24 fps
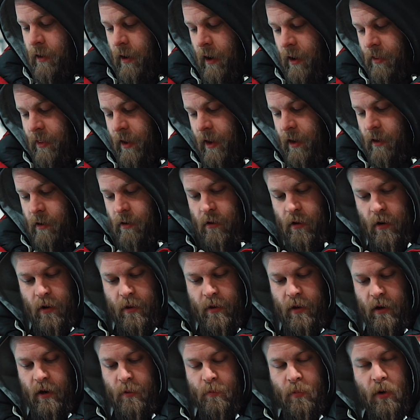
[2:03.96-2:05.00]
and then and
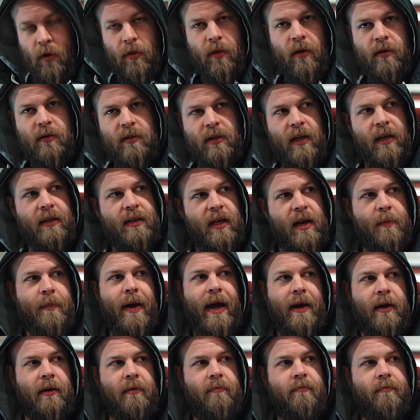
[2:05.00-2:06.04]
then you put those things in a
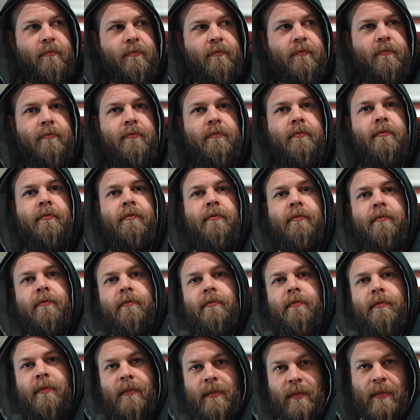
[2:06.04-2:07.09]
bag.
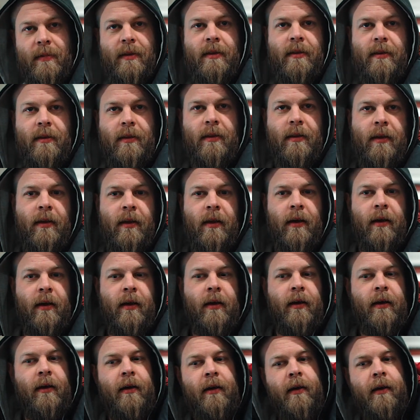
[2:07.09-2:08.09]
Who fucks it up the most?